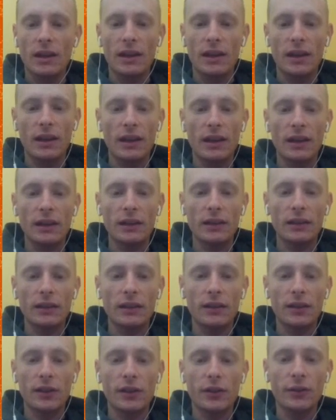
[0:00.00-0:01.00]

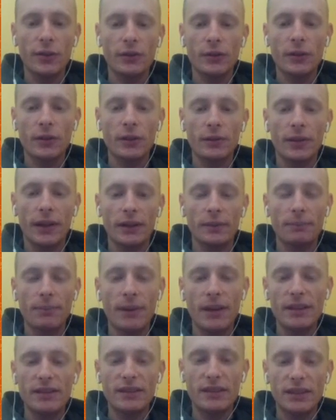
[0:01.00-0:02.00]
And the third, like,
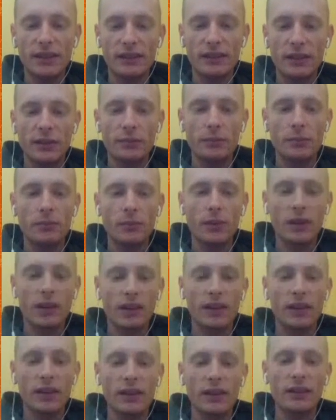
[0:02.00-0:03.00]
basic
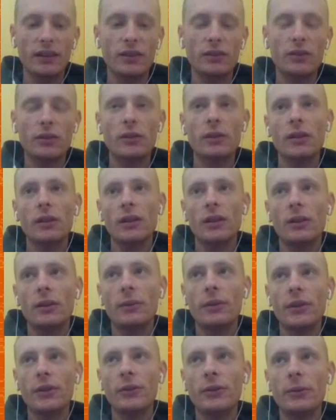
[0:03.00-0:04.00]
thing is
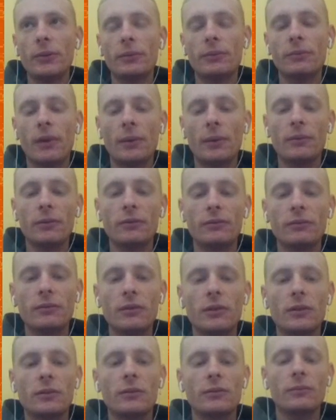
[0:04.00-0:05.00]
when you
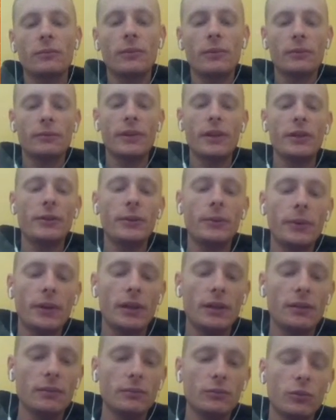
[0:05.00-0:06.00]
when you
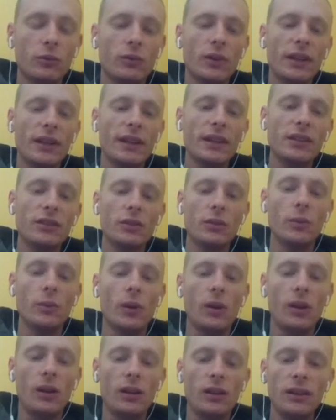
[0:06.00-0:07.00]
um, run against a
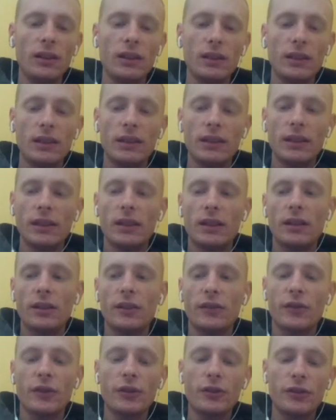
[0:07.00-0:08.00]
wall, the
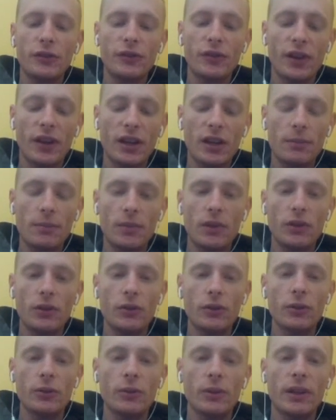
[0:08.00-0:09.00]
first frame
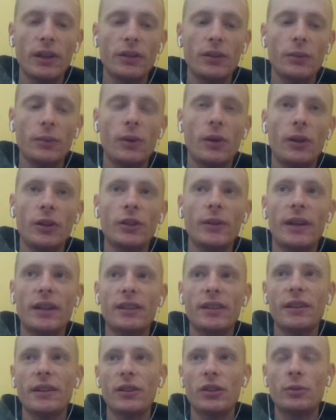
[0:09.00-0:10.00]
you hit the wall, you
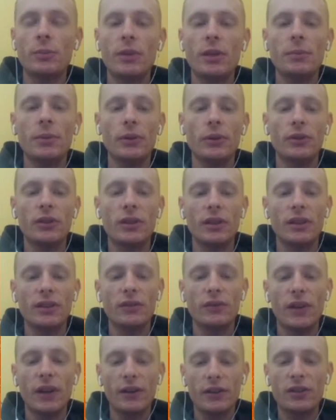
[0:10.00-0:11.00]
actually get a speed boost. It's
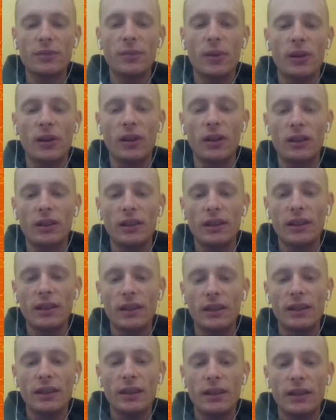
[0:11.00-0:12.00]
very small.
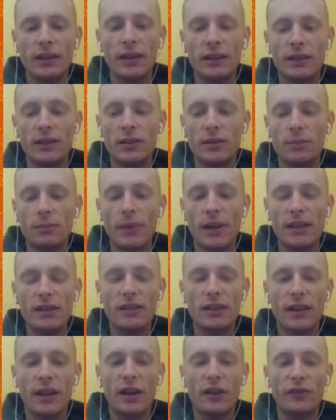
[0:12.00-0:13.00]
It's based
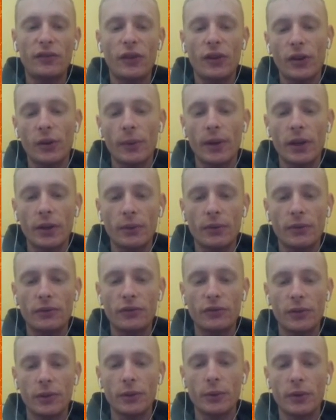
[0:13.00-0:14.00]
on how far away
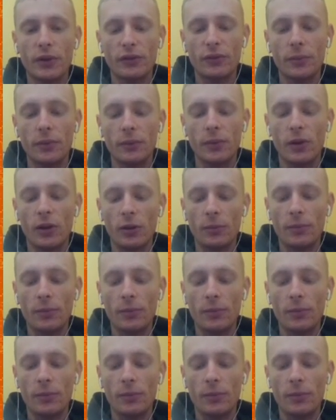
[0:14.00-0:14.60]
you are from the wall.